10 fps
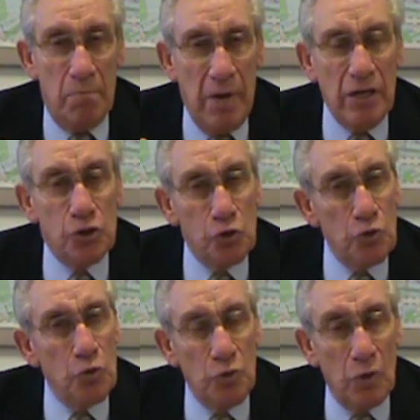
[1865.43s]
make sure
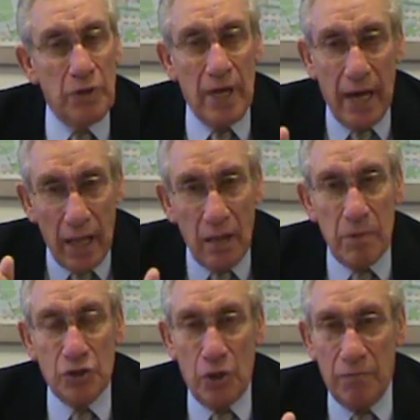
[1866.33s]
you know the
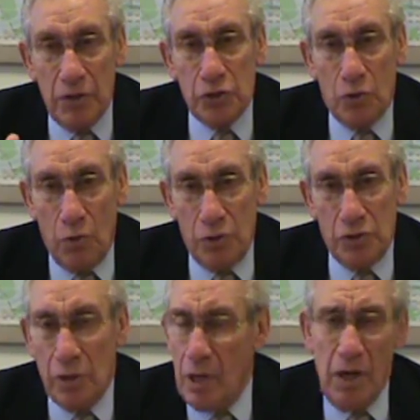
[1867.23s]
elements of discourse.